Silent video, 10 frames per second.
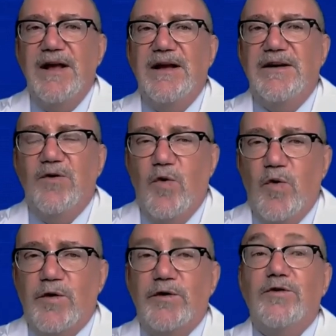in
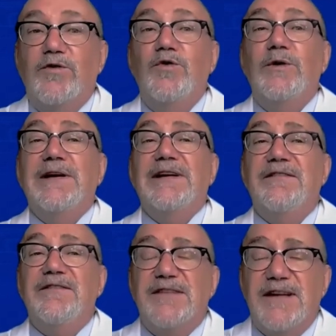order to
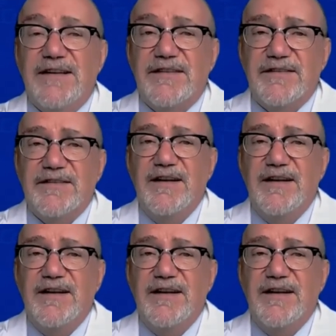exist.